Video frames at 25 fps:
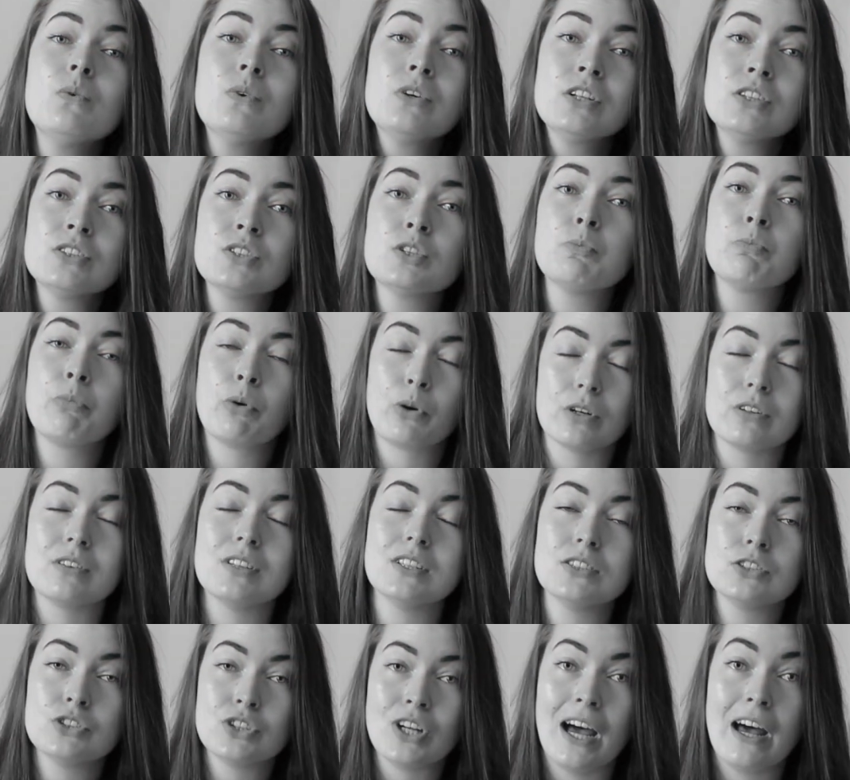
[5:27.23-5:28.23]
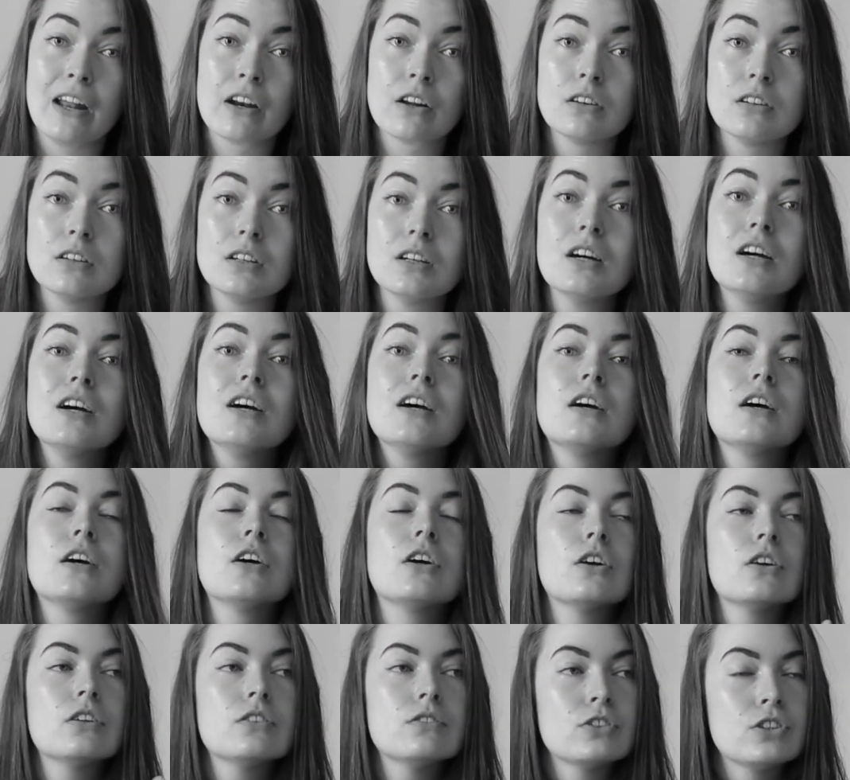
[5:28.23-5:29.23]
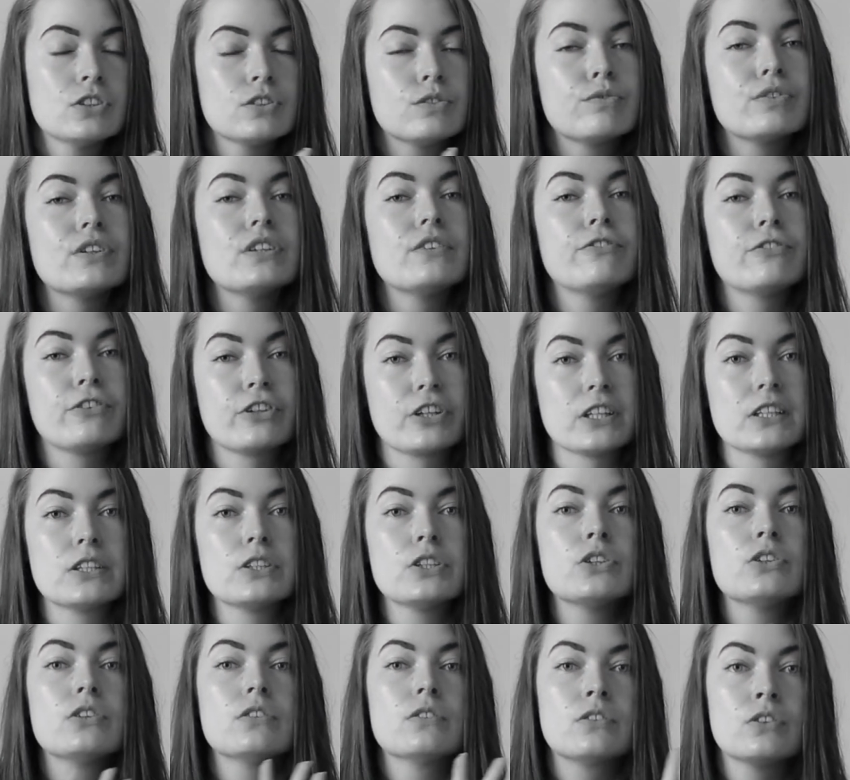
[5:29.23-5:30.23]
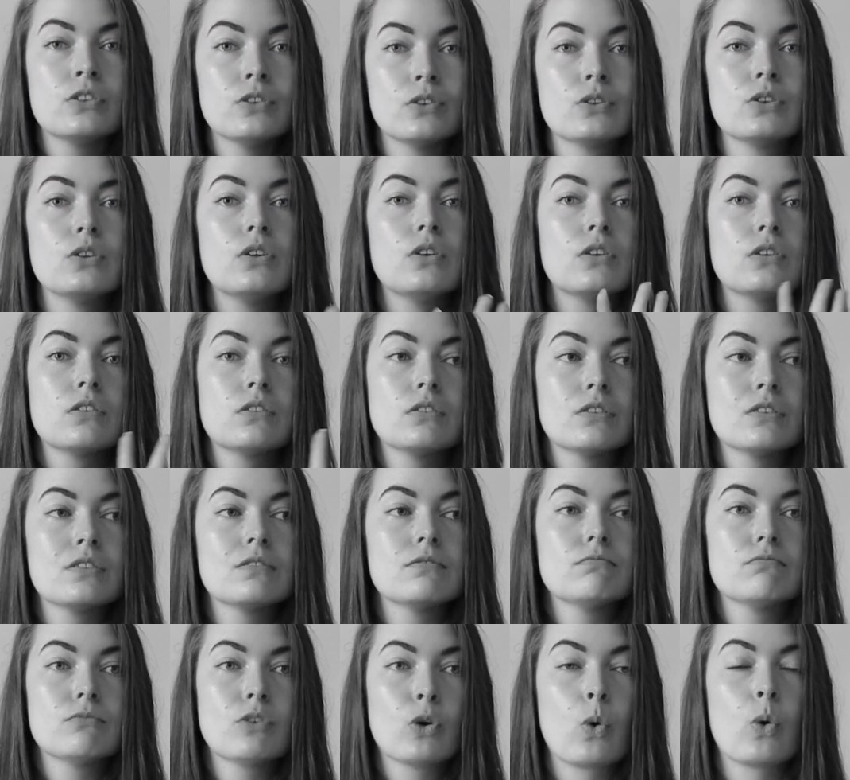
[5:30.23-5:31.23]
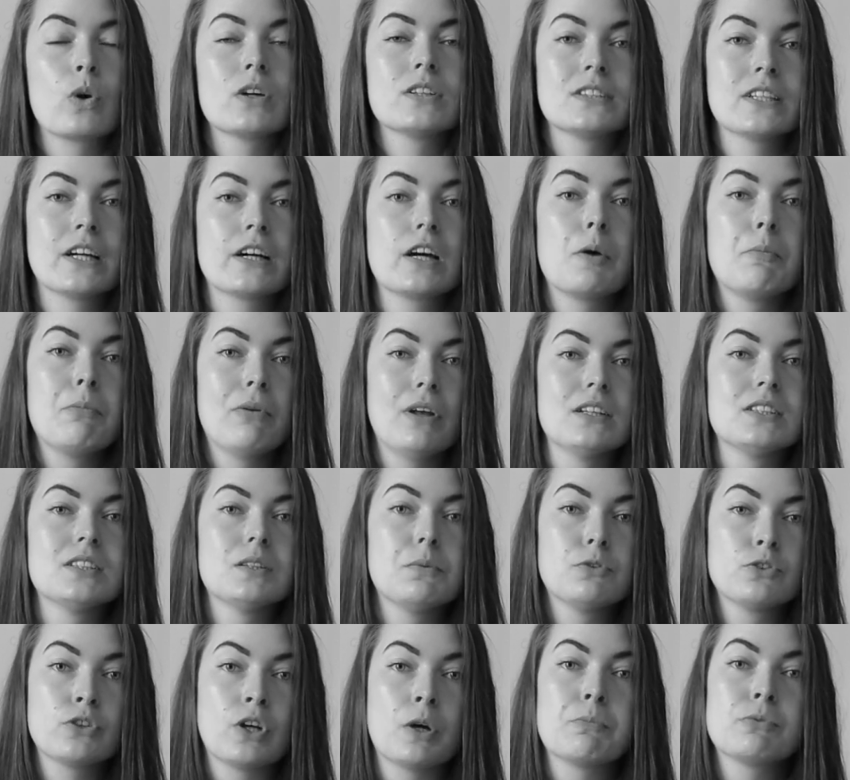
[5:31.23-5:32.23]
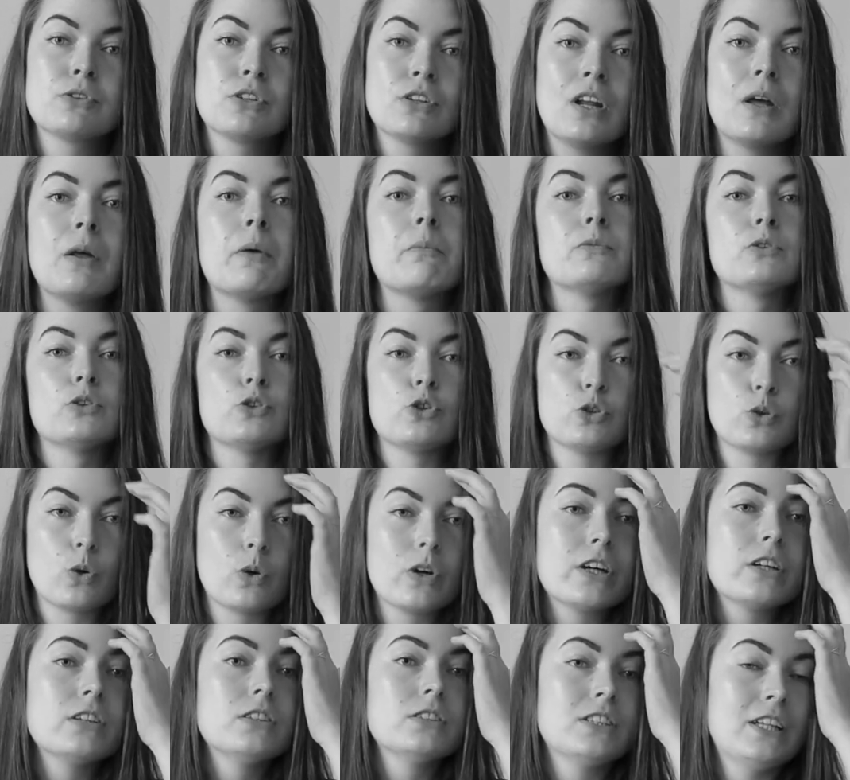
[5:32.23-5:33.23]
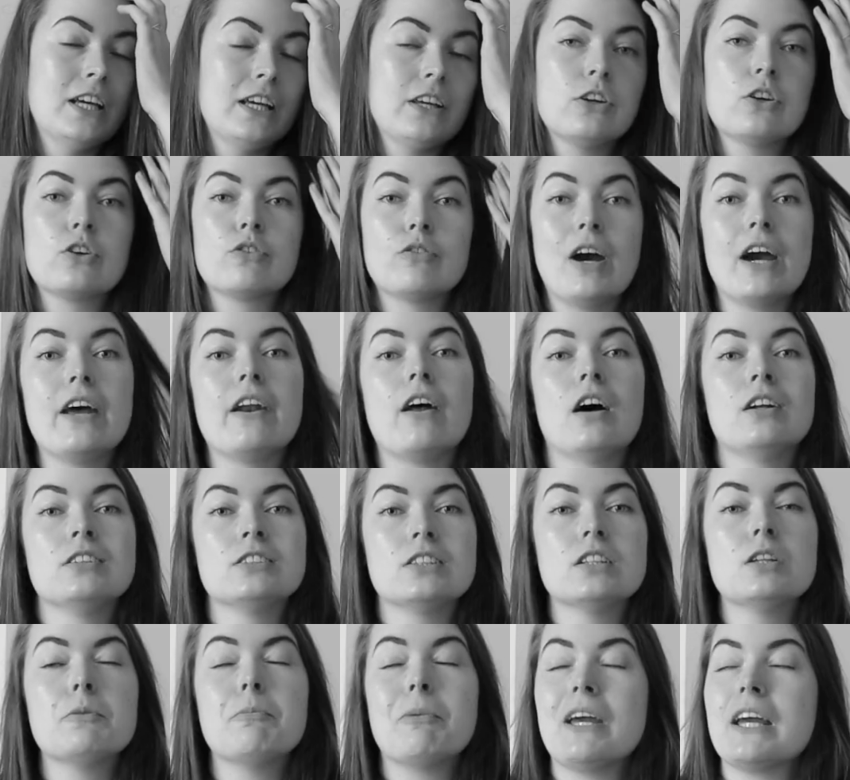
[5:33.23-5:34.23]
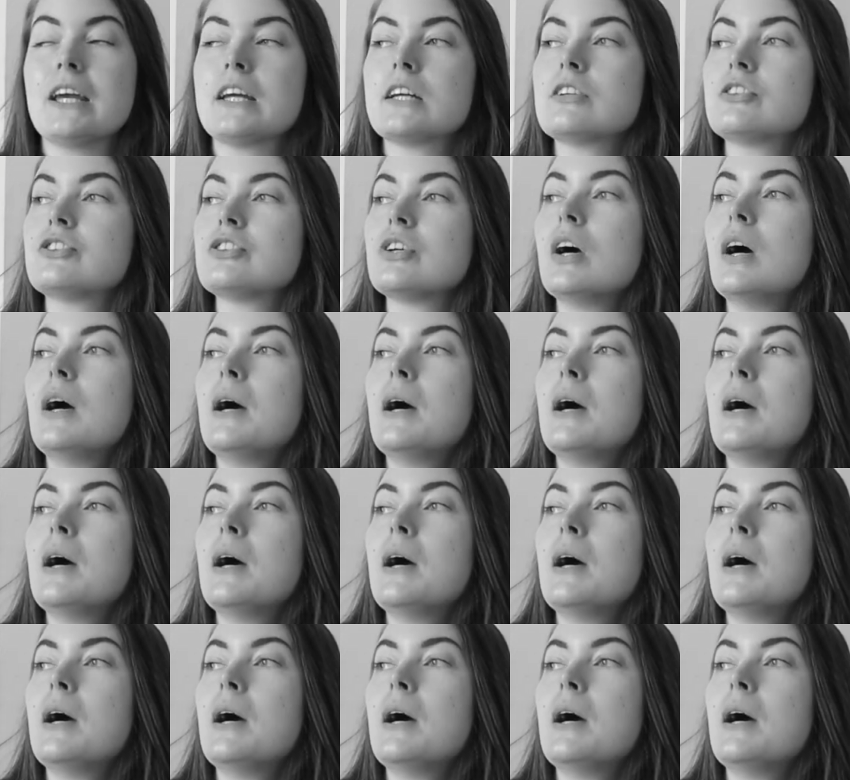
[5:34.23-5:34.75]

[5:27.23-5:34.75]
want to support this channel, just feel free to Google Coursera Plus subscription and I'm sure it'll take you right onto the page.